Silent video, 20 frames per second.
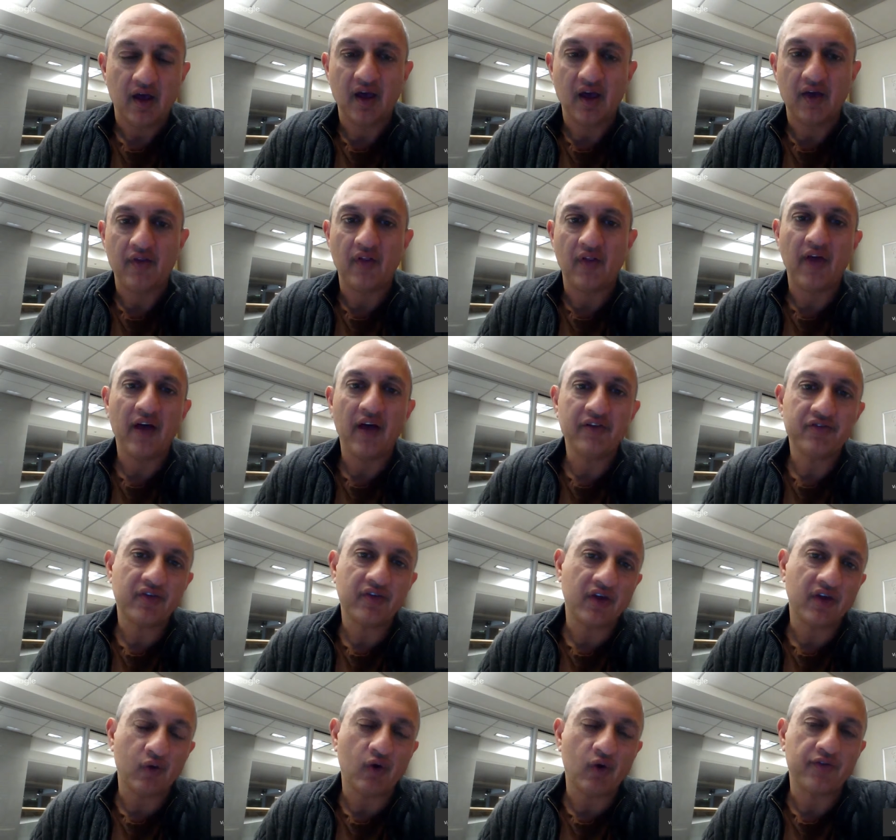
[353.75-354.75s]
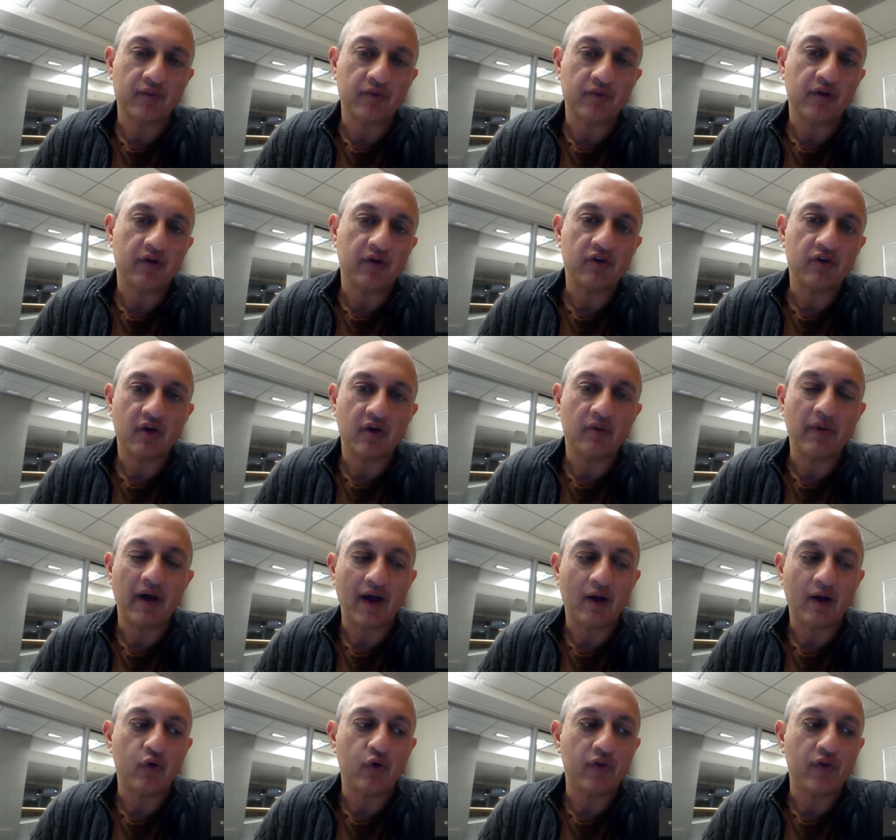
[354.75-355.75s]
And the last thing you want them to do is come
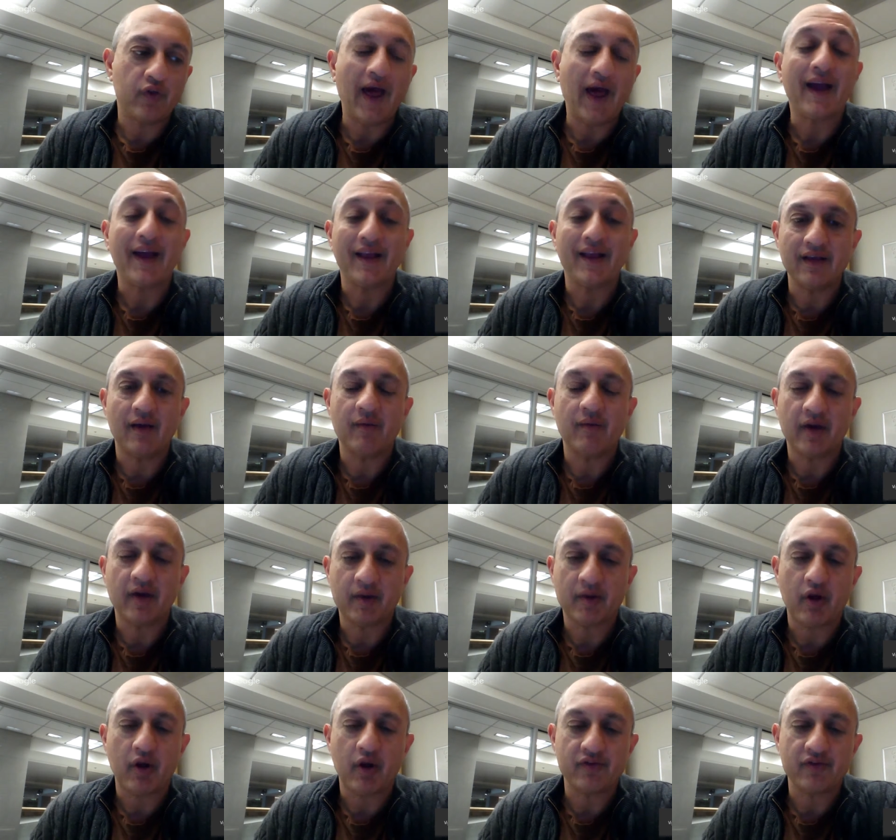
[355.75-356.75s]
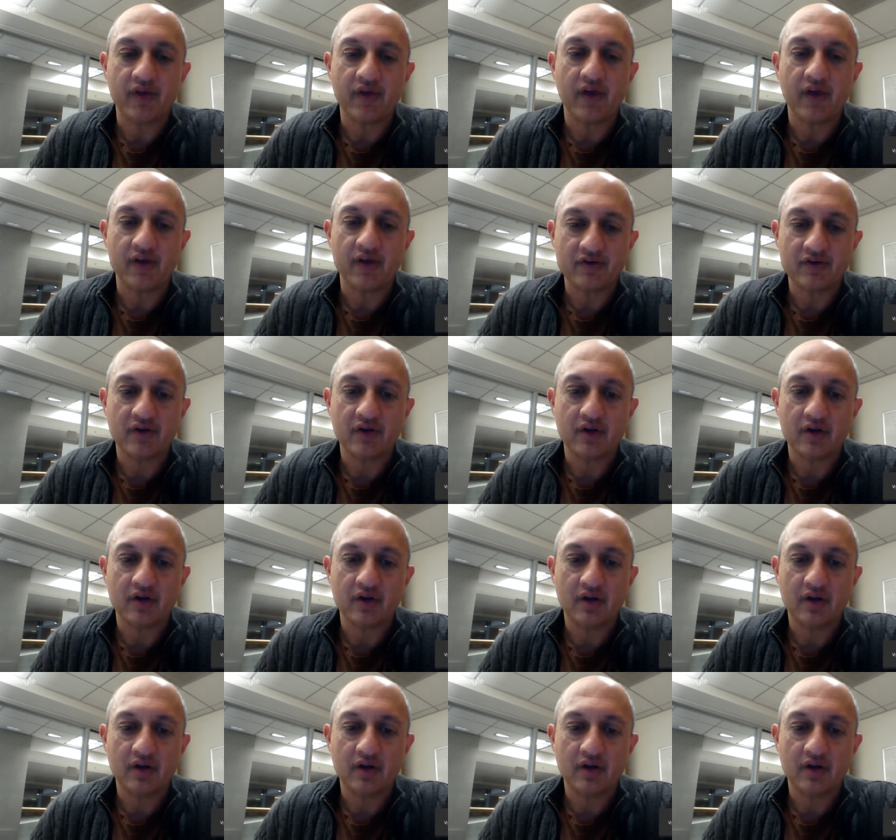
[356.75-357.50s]
back with an academic presentation.